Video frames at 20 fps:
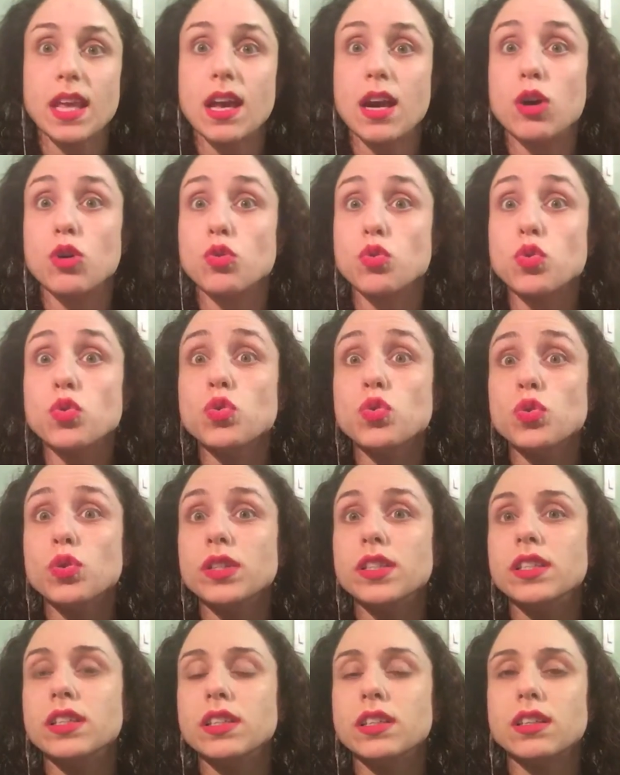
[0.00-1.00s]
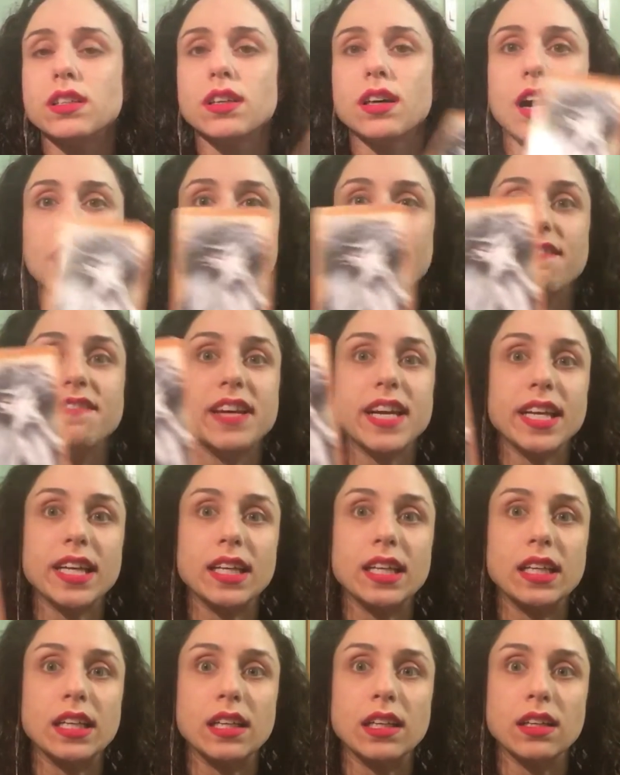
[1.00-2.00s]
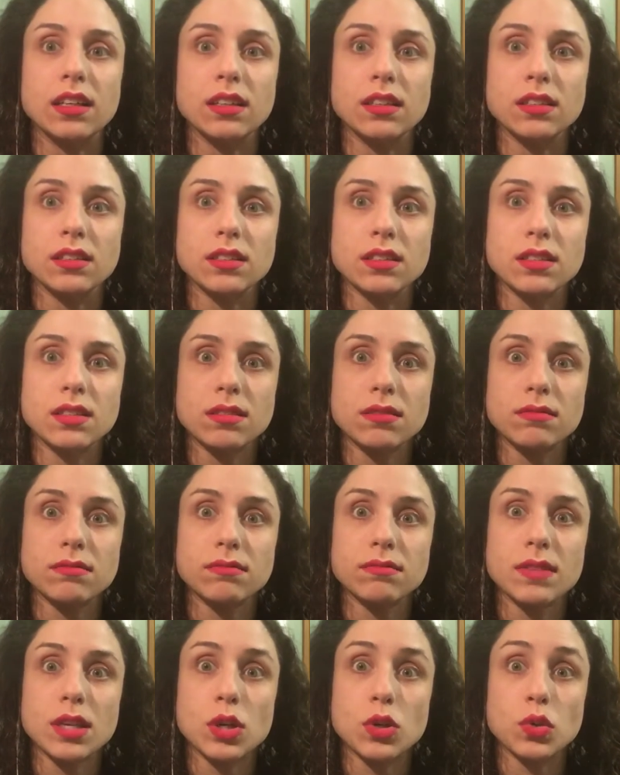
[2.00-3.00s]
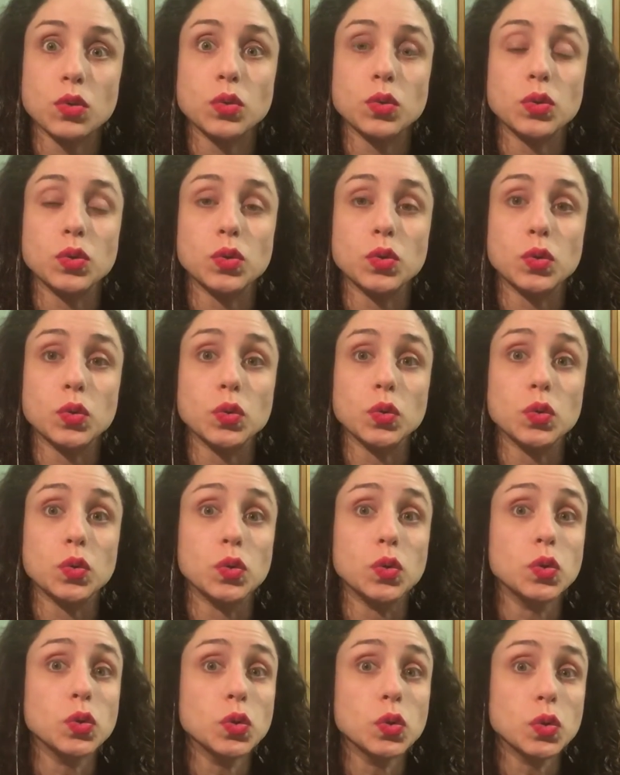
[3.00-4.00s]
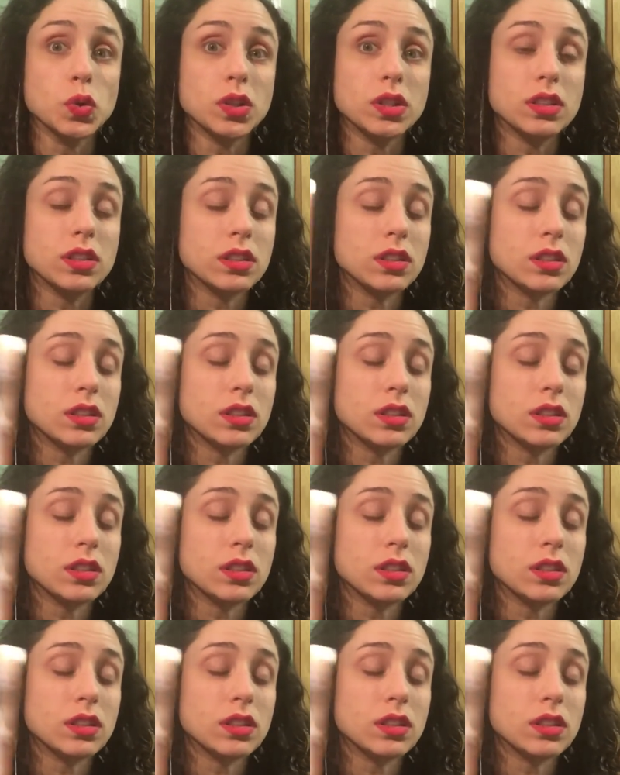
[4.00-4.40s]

Rude awakenings. Rude.